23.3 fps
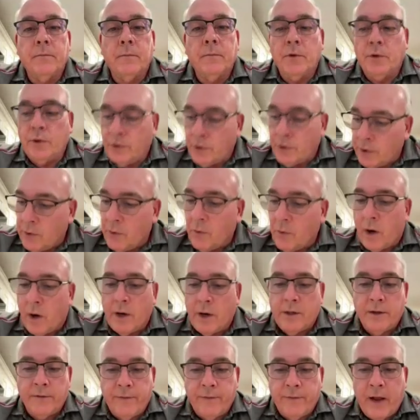You are
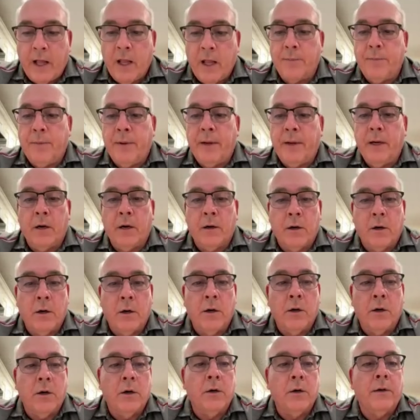developing a
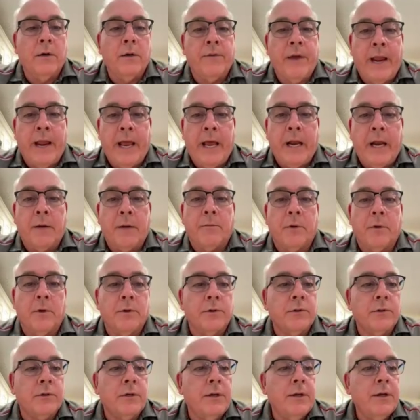herd of
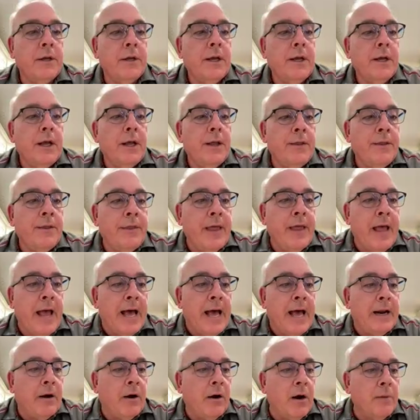animals
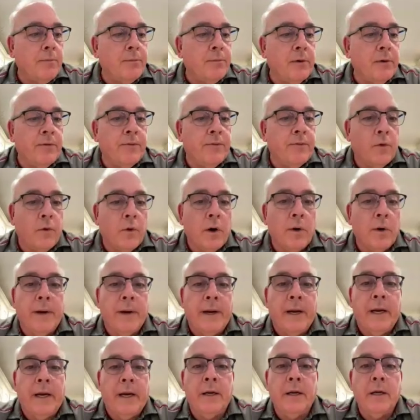that are
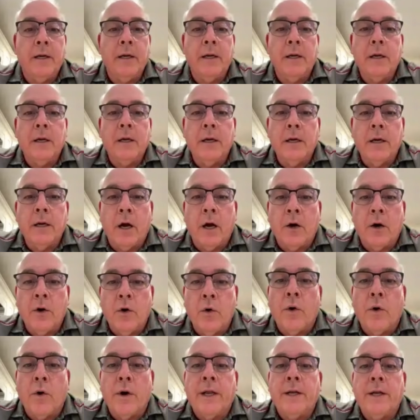performing
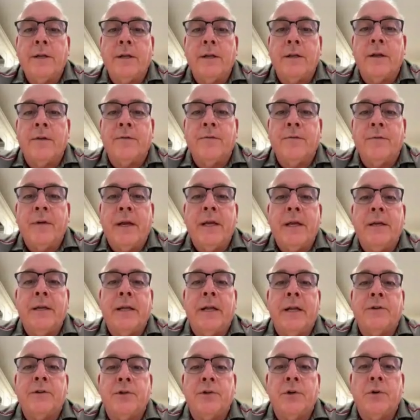according to the feed
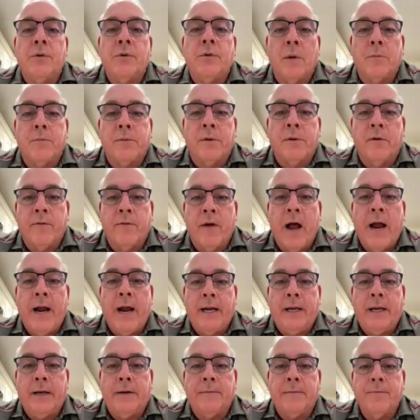that you are
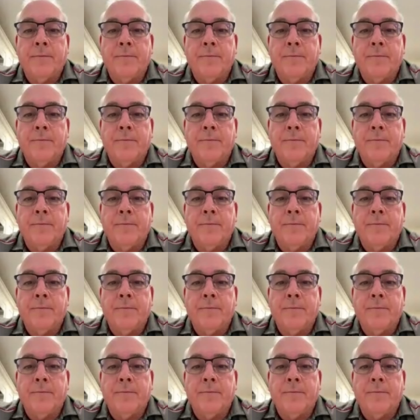providing.